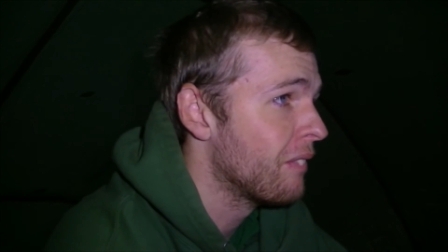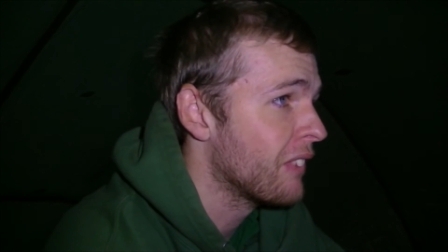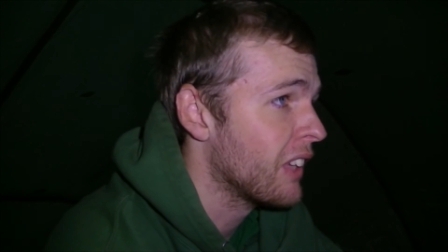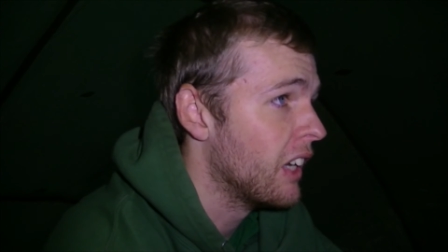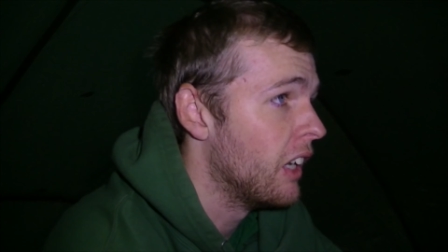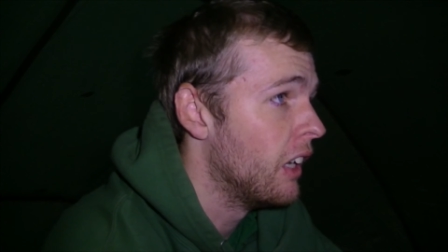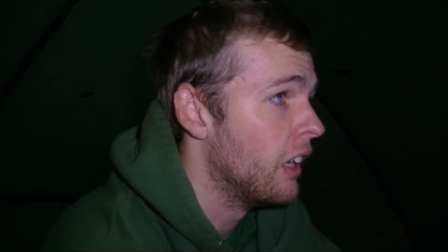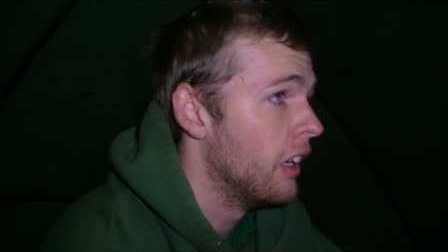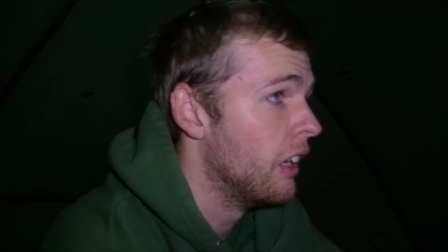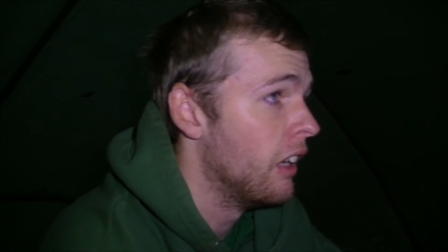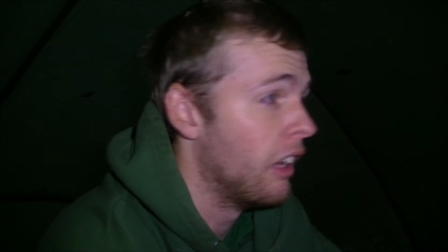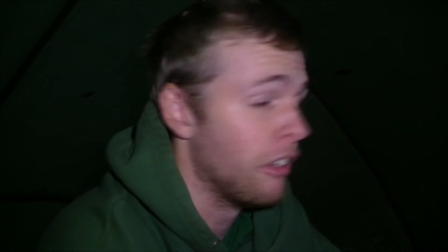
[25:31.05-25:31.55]

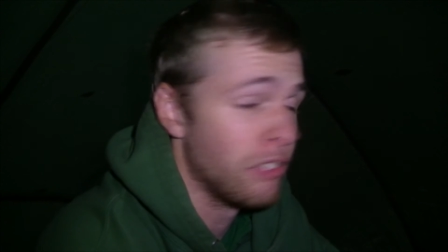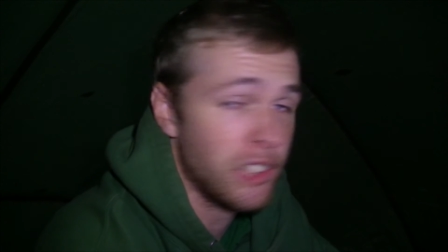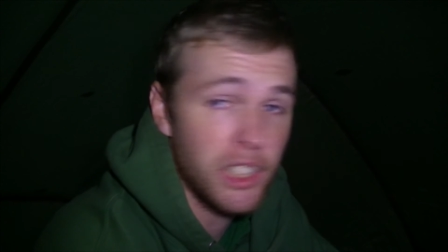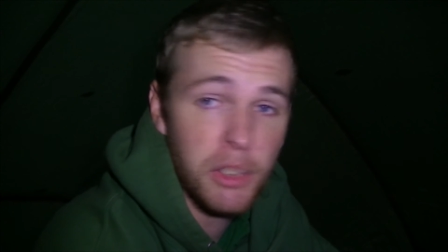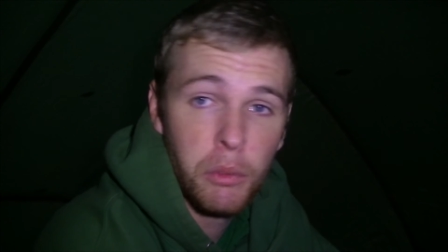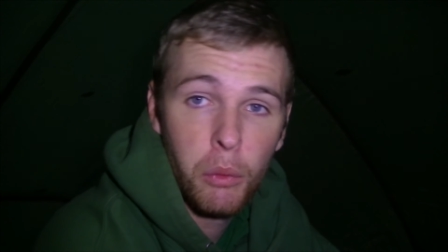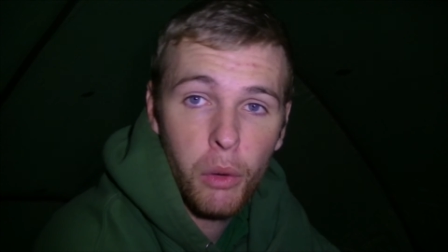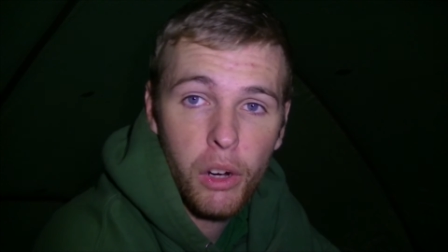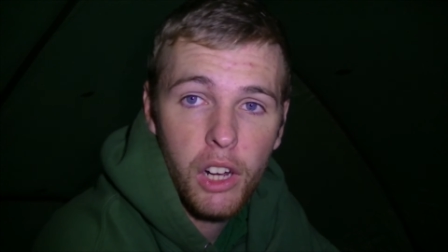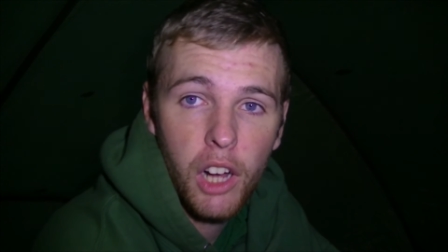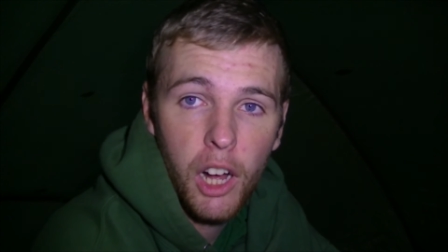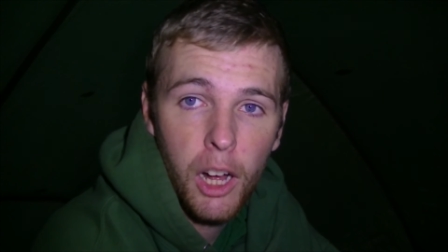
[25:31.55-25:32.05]
I've seen
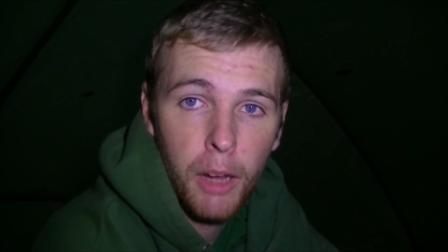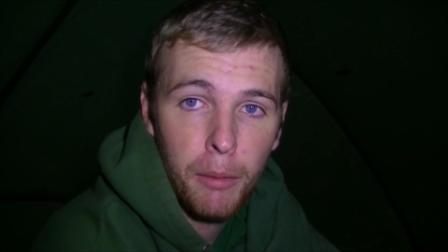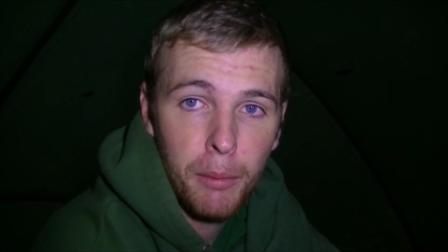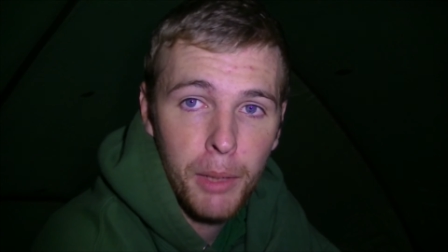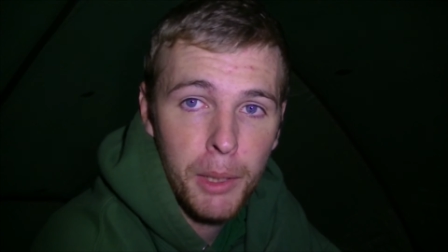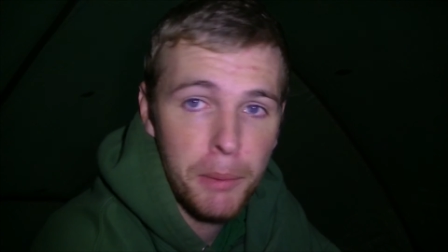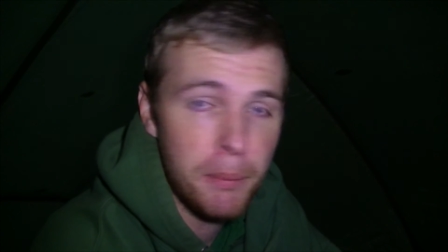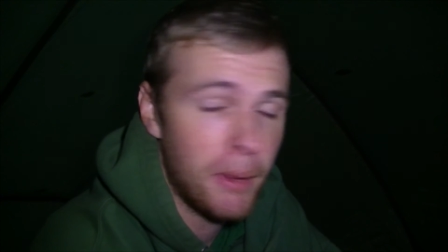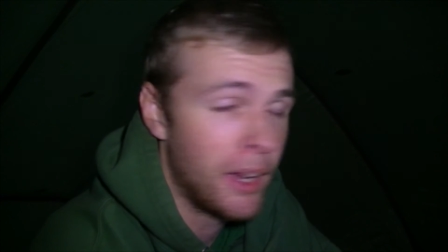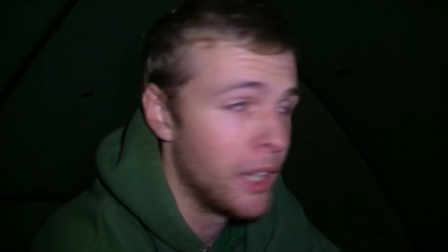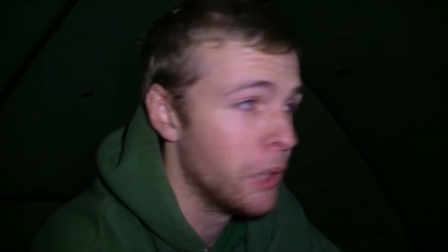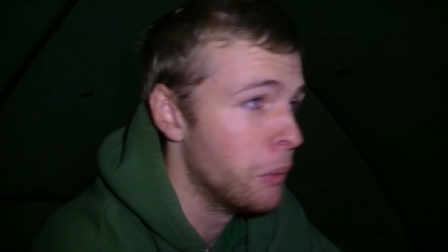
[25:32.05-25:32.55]
one carp
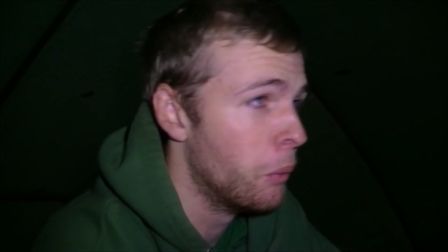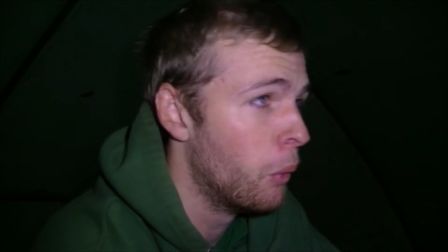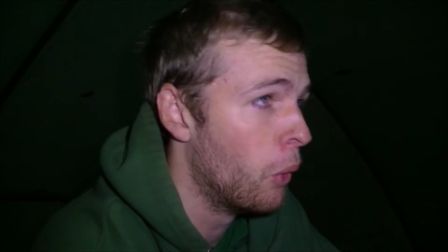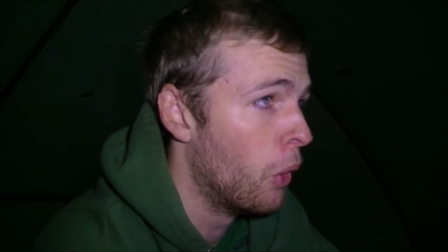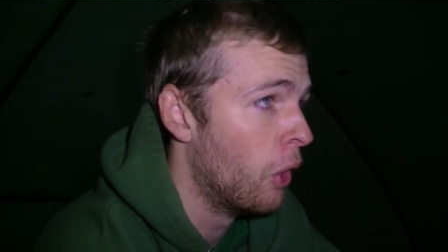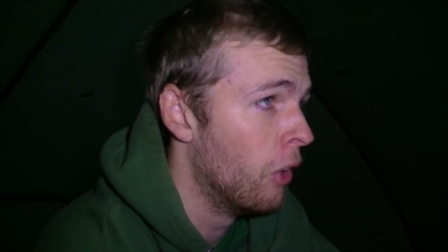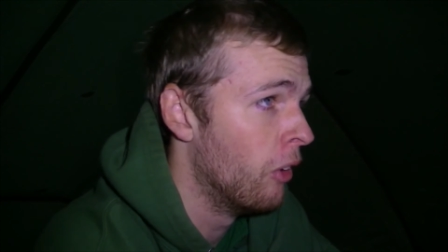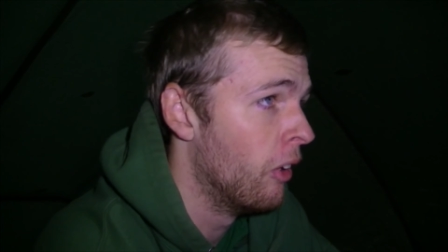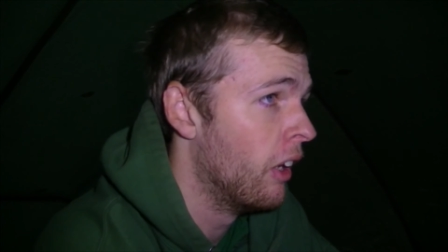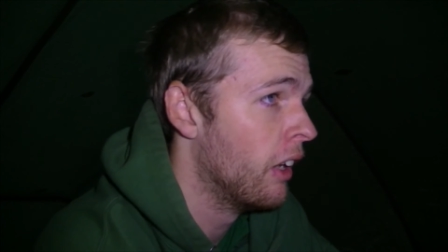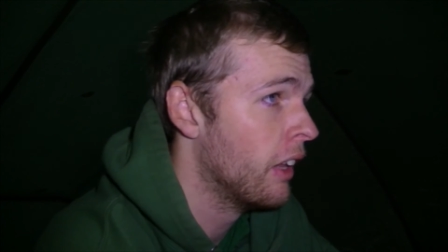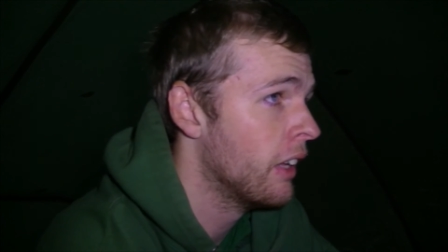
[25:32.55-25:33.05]
leap out of the
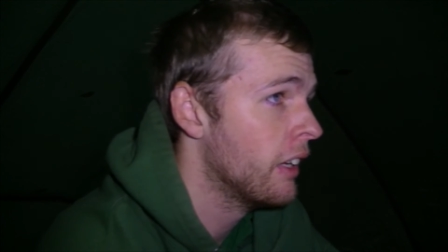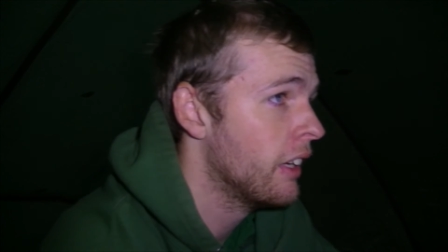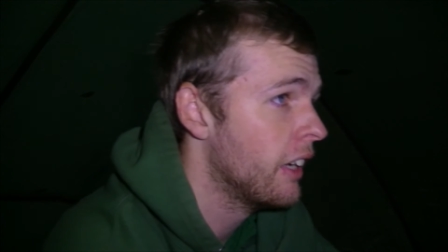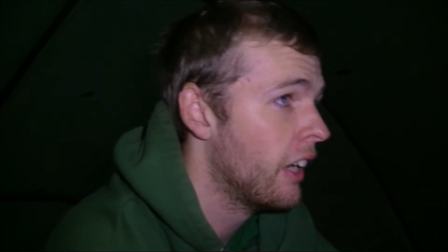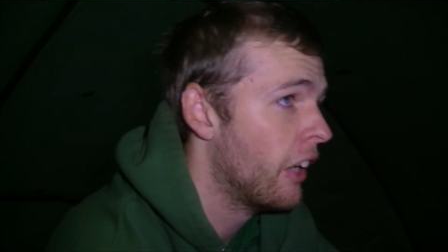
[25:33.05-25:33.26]
water earlier.